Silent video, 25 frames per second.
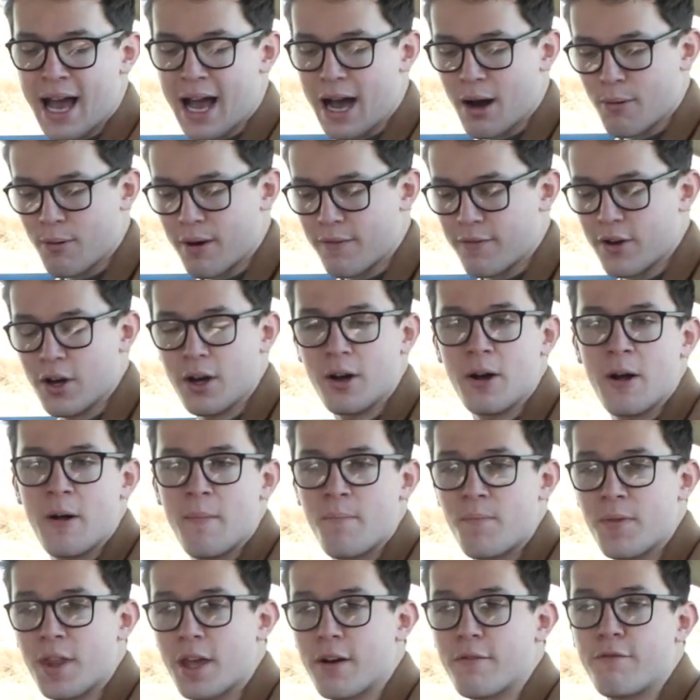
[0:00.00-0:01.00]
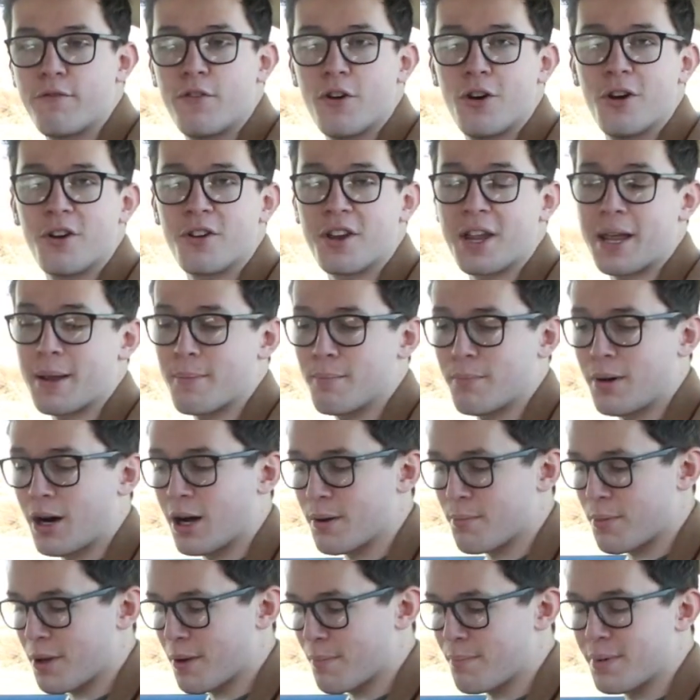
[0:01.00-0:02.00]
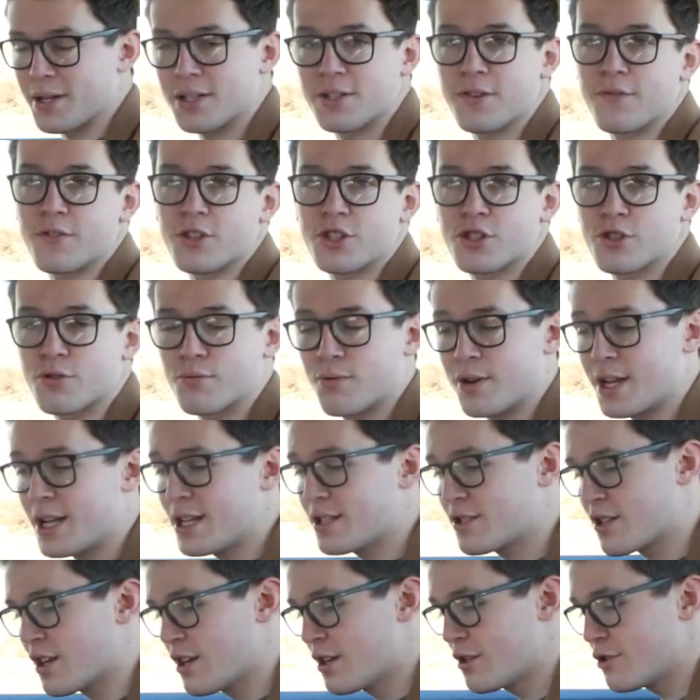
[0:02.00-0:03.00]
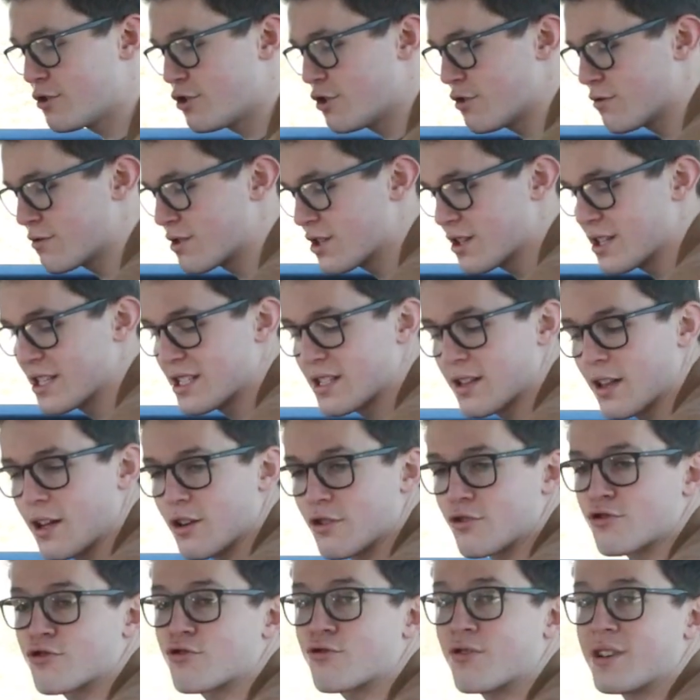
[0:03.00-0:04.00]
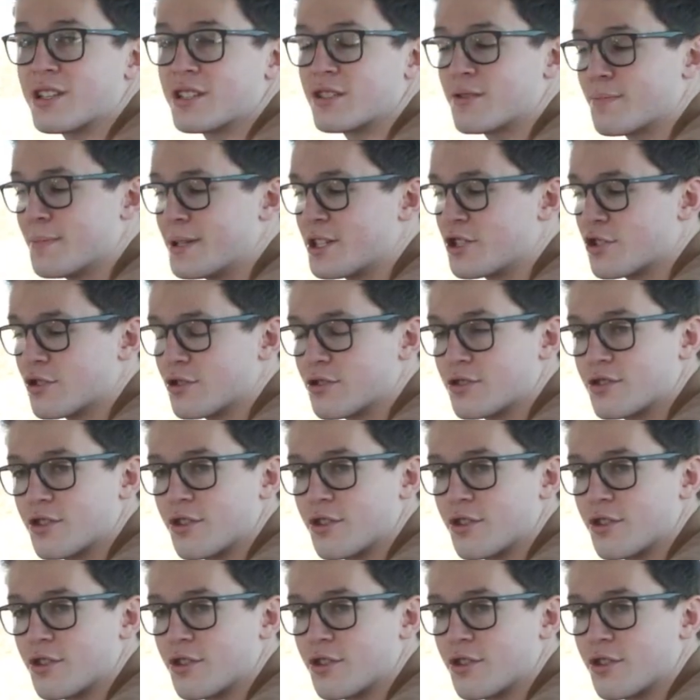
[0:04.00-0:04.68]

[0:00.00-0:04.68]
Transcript: However, a third, it might be a bit of a squeeze due to this large transmission